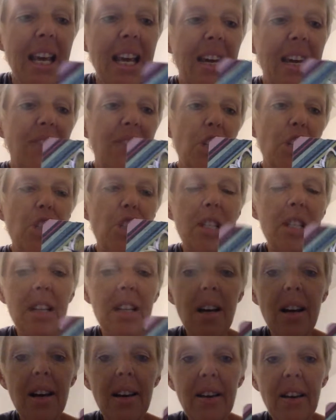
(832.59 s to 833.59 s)
And then she did
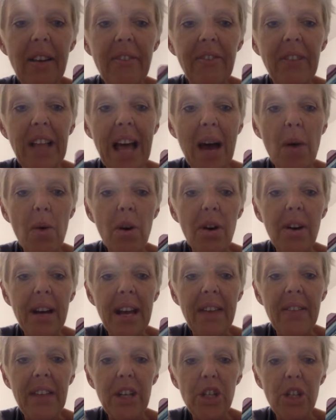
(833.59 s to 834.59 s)
a flower,
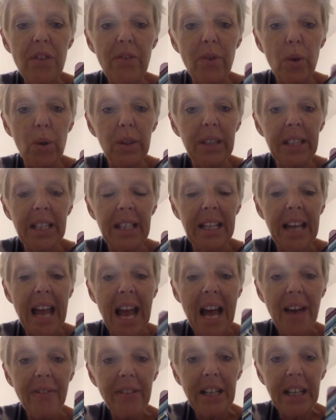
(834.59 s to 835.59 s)
and then she folded it in
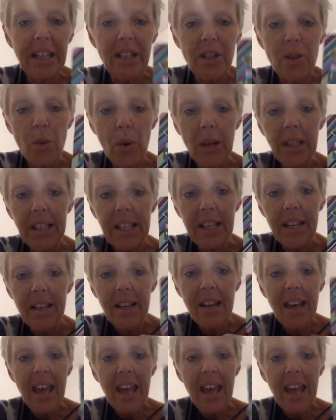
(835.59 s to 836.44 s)
half like a doily.